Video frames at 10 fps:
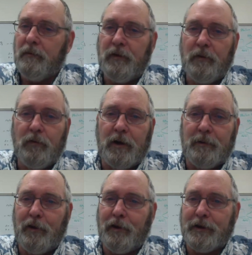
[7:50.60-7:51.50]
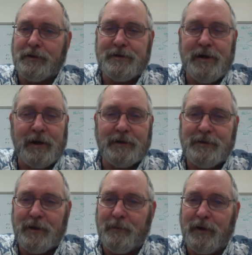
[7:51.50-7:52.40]
if you want to look at
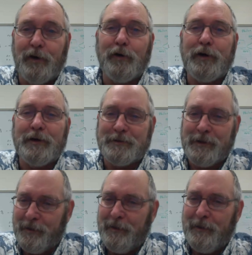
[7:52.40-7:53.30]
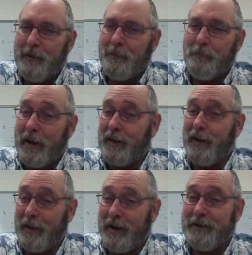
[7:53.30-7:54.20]
snakes, let me know because by
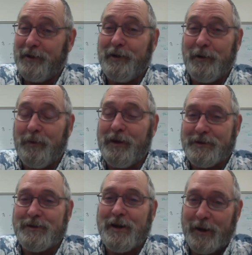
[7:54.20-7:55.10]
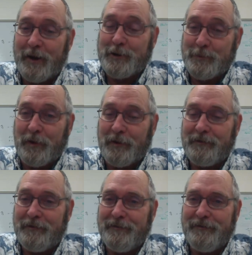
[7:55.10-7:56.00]
golly, I tend to be a snake expert.
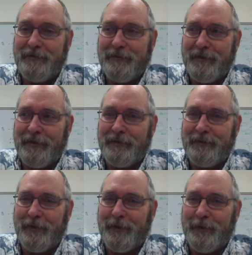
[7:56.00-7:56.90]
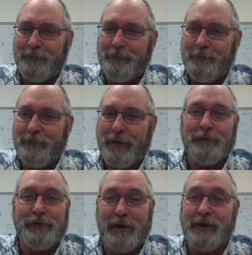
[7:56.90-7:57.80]
And so
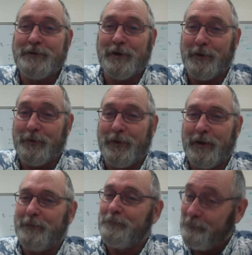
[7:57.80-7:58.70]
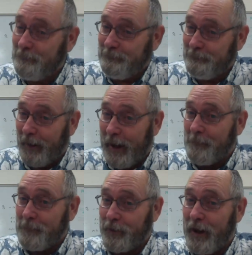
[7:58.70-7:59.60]
if snakes are your thing,
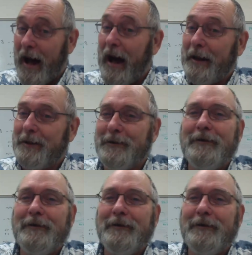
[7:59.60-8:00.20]
I'm your guy.